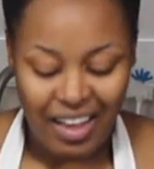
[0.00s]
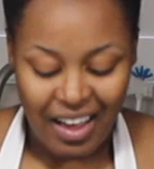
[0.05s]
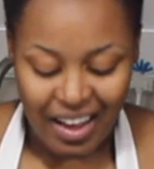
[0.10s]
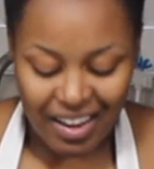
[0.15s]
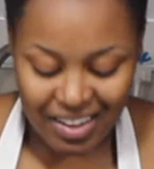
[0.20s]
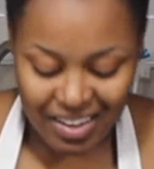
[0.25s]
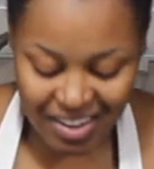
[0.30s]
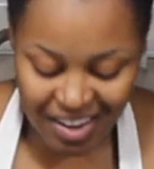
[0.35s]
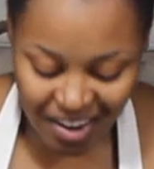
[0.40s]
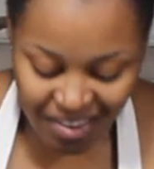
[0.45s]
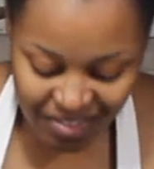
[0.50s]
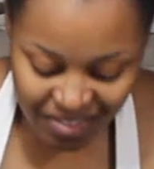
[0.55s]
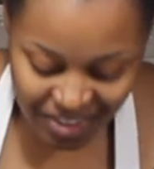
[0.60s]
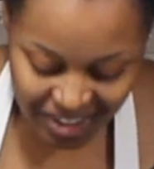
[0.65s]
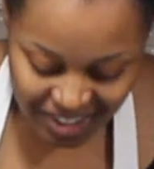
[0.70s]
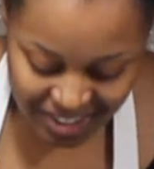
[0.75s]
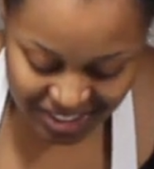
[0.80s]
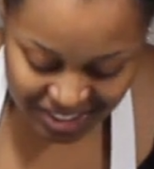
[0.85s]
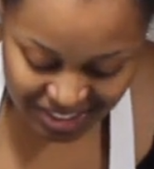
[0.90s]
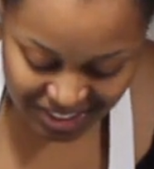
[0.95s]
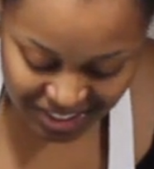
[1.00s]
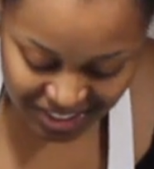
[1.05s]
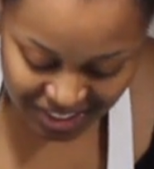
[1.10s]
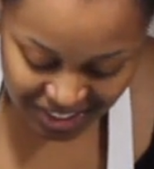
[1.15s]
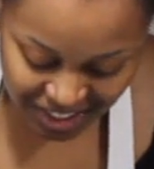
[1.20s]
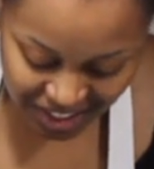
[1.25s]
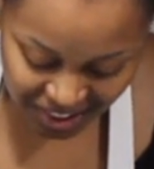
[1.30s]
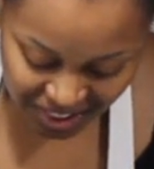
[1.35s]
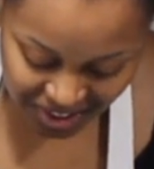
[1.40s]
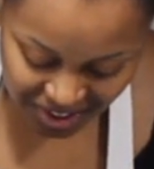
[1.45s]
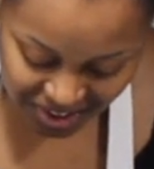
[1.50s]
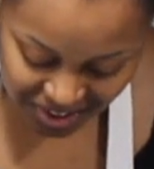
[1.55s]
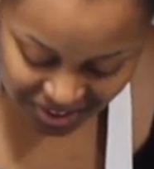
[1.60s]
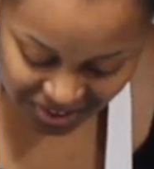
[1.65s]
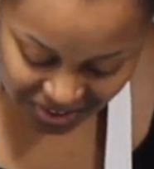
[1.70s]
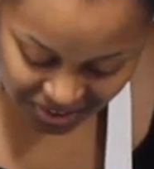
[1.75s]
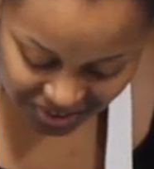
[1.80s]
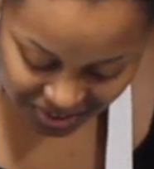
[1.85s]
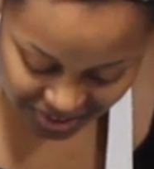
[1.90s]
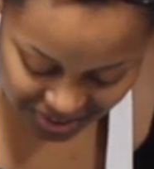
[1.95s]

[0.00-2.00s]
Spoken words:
I do not want it to look yellow.